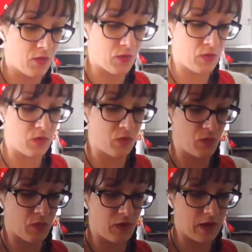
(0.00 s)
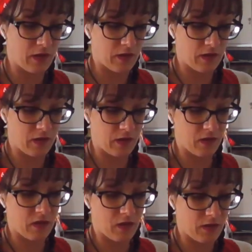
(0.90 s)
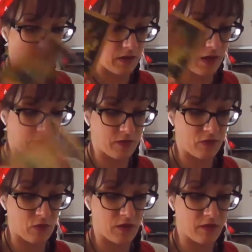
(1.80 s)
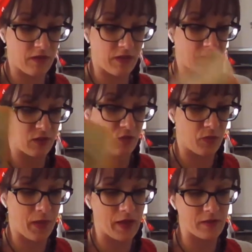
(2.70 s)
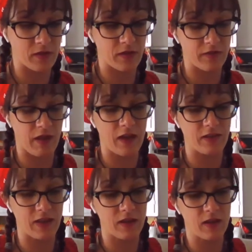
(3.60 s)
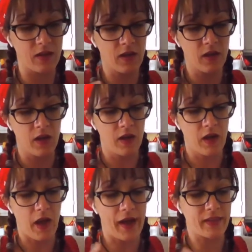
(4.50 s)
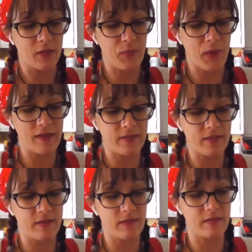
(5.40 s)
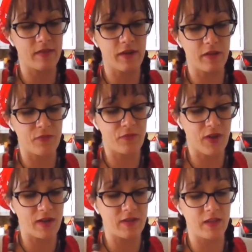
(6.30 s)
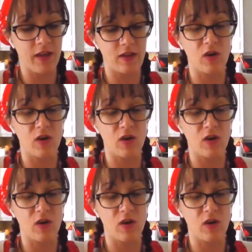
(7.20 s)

Whoa. Knight of Swords and the Two of Pentacles. I think Pisces is a little afraid to let